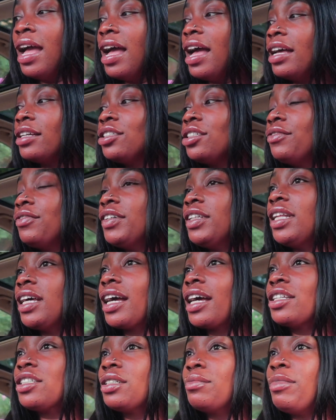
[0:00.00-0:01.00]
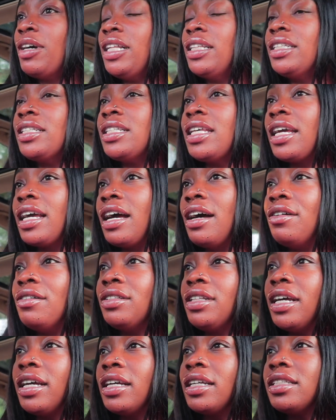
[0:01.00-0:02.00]
I actually feel like I should probably take out
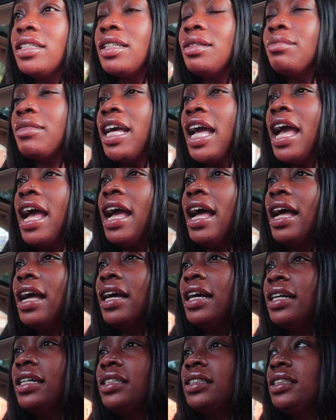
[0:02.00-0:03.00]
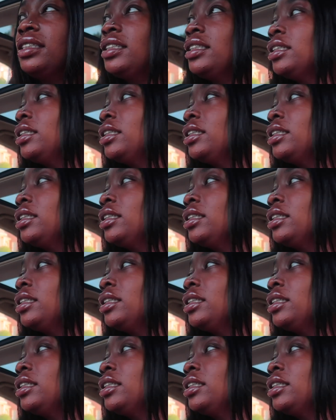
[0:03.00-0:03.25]
like some cash.